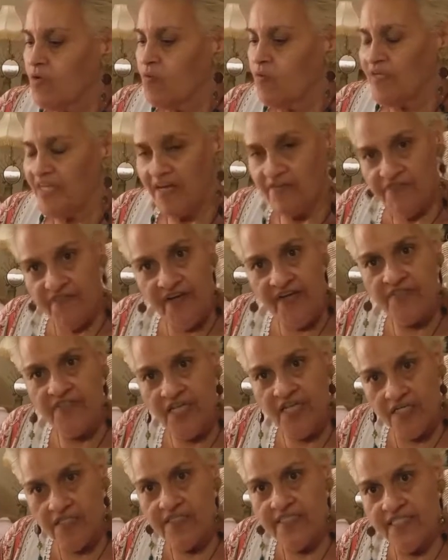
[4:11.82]
What I found
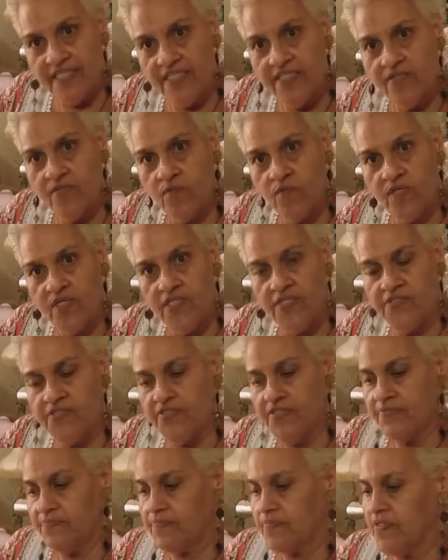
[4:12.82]
out later
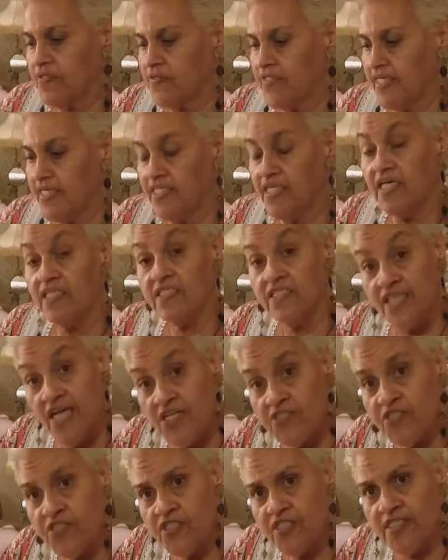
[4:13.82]
was that
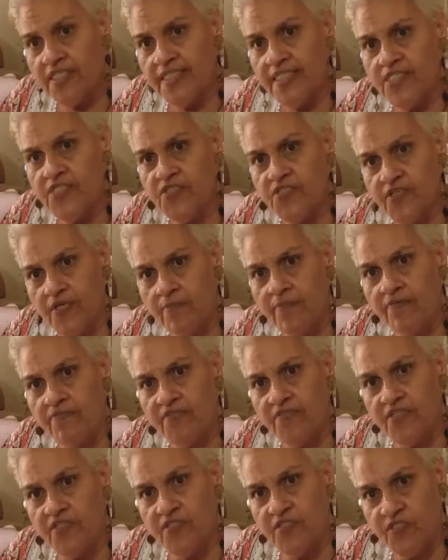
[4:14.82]
allegedly some of
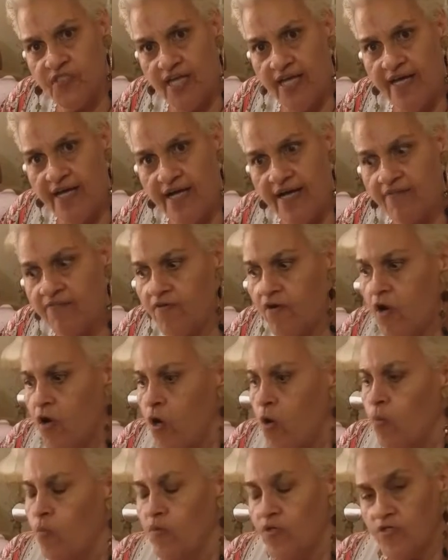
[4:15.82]
the staff
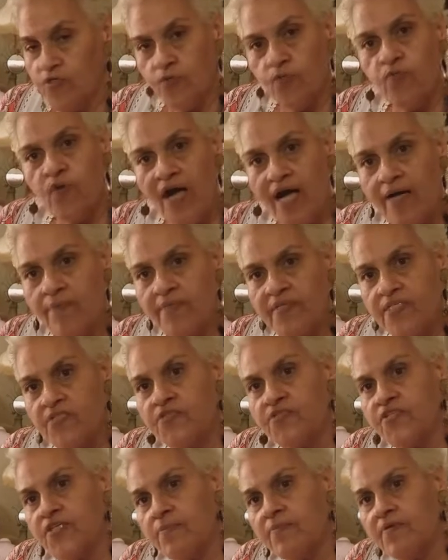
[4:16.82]
was robbing
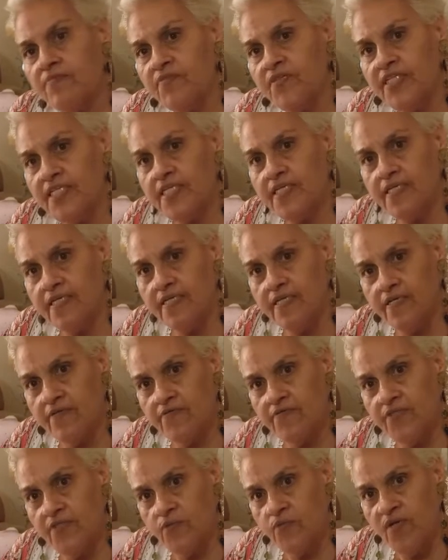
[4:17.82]
some of
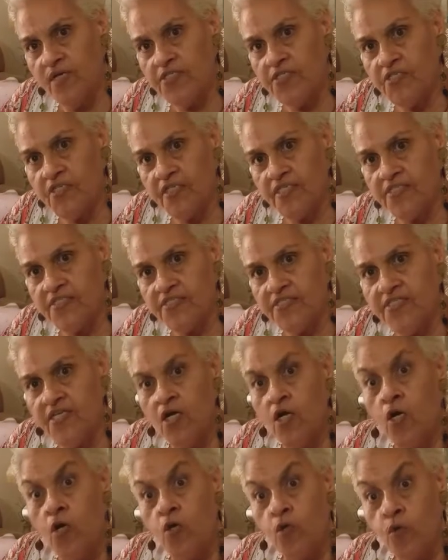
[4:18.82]
the residents
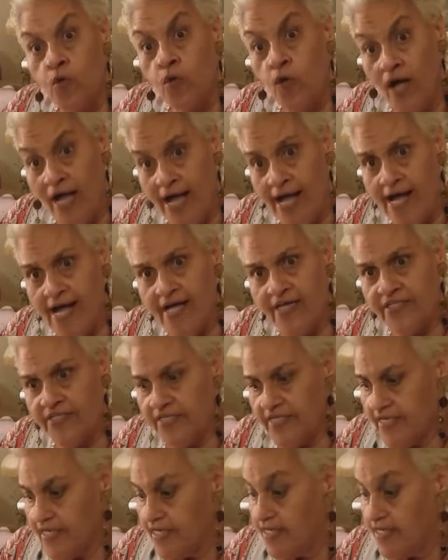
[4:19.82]
who had